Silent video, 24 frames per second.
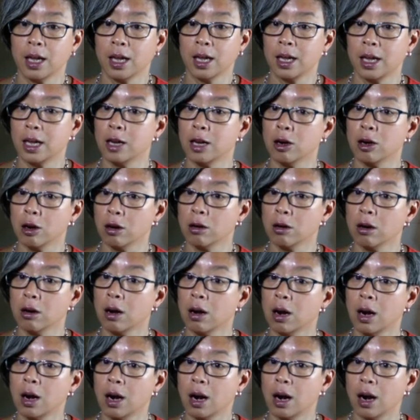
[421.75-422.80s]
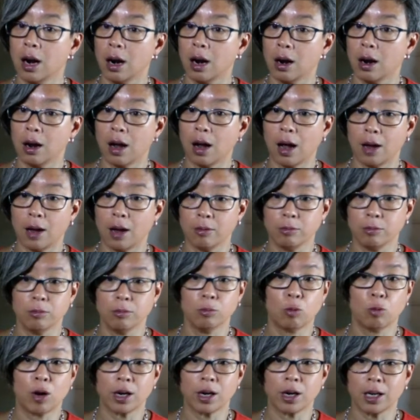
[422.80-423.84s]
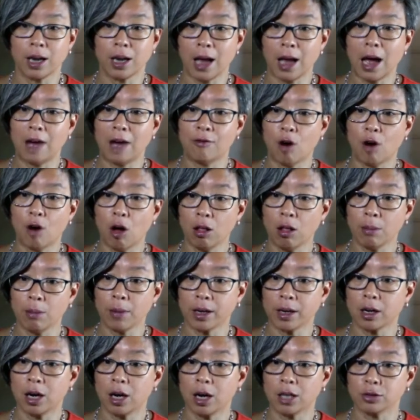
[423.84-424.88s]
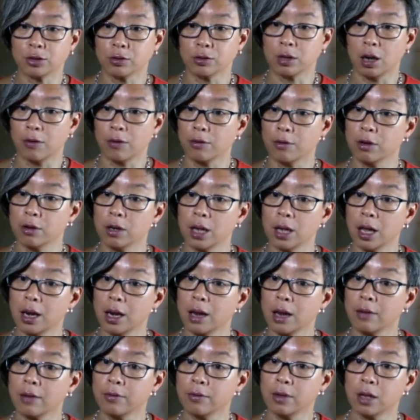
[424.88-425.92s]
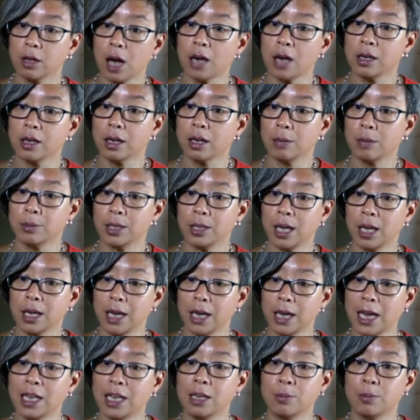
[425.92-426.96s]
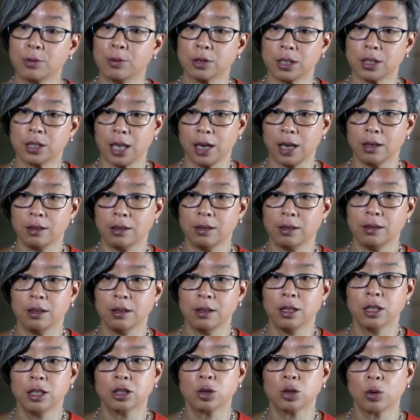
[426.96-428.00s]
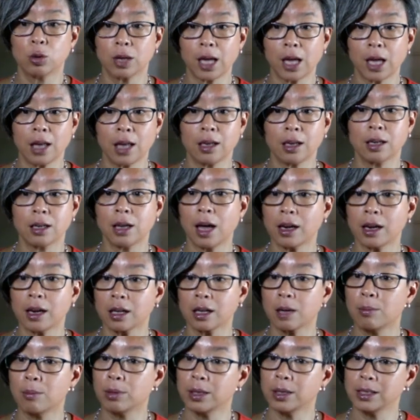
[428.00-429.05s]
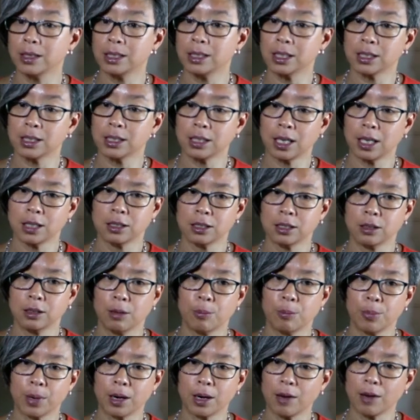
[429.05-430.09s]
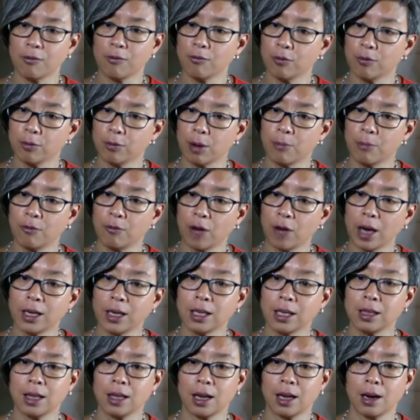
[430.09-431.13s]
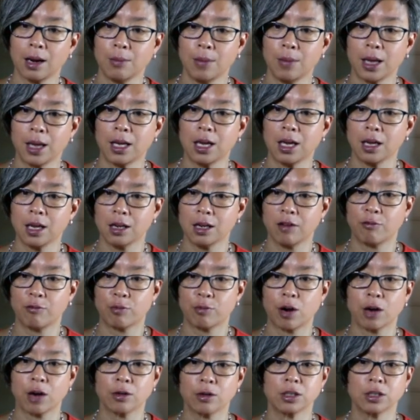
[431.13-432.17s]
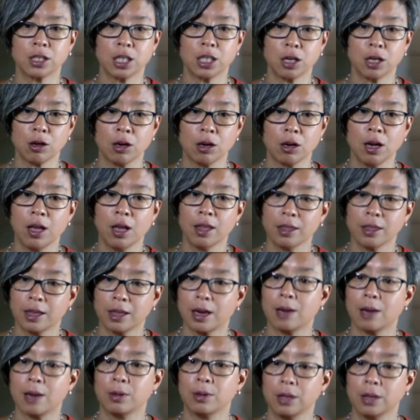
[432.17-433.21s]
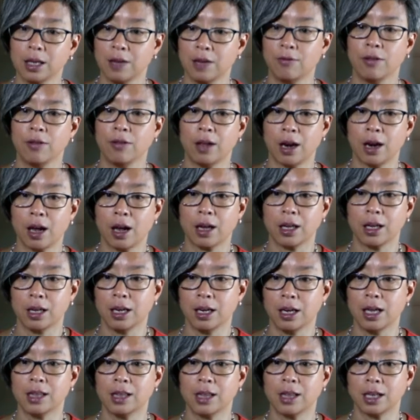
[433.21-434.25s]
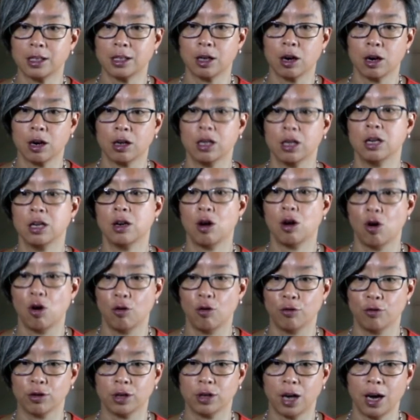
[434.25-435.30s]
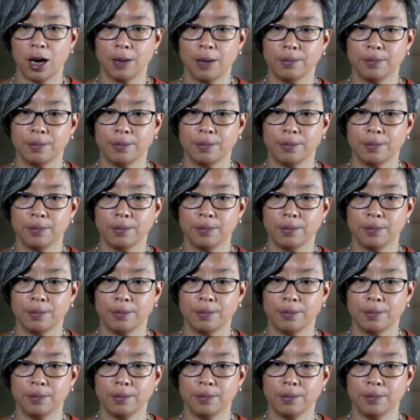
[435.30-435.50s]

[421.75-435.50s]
Here, I wanted to have all my costs recovered, and I've gotten up to 80%. So again, not a complete success, but I'm finding that I'm making enough progress here that I believe that I can hit that target over time.